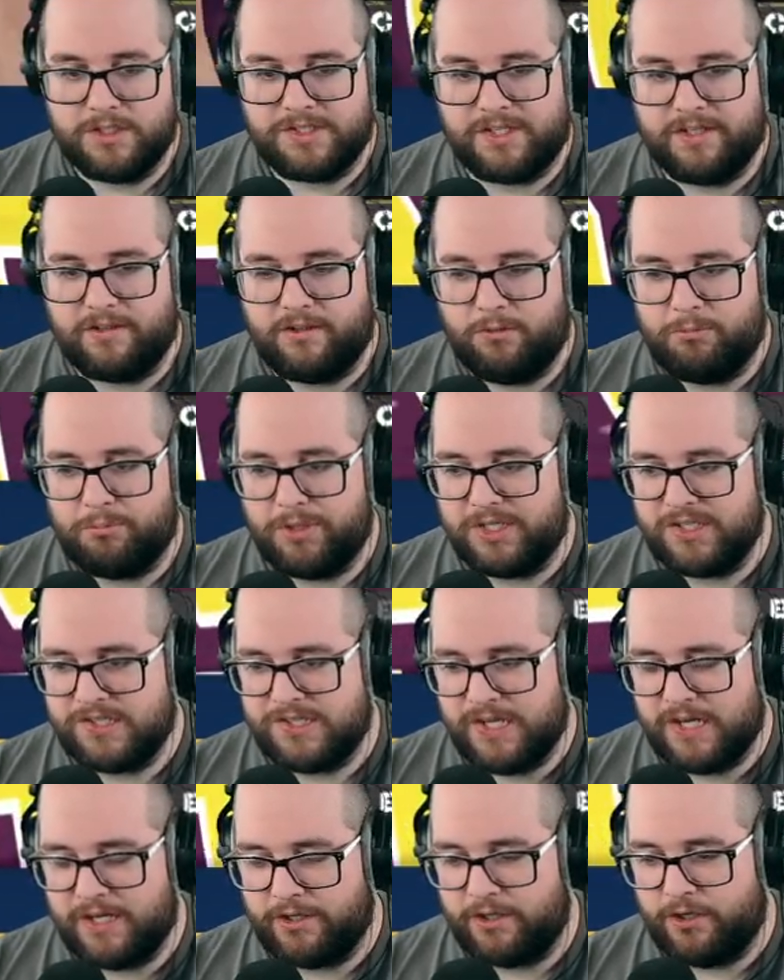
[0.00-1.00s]
Let's get a little big
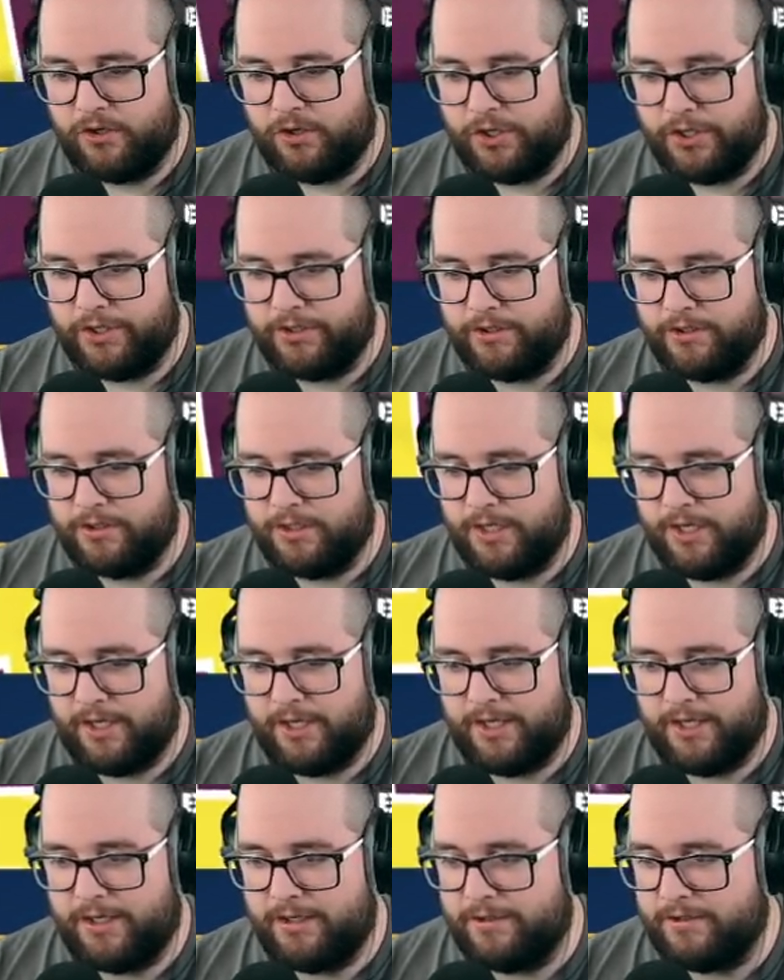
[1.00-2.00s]
set going.
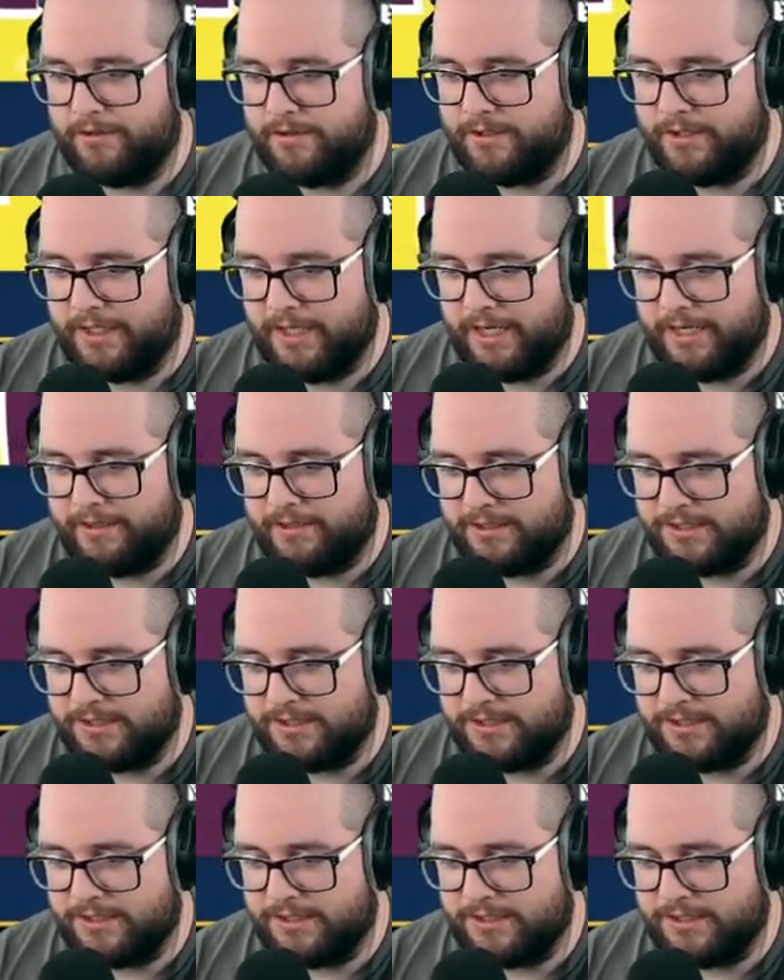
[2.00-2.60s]
And again,